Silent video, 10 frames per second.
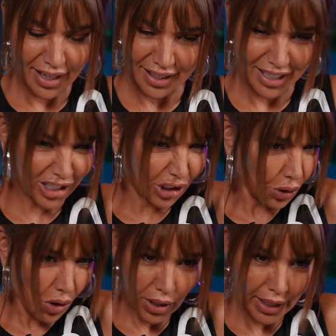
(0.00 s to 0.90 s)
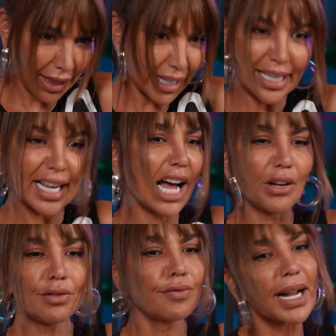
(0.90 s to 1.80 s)
strong thing out
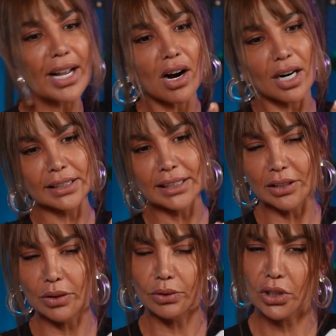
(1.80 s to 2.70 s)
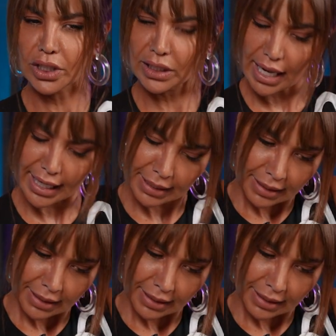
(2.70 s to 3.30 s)
of my art, just like,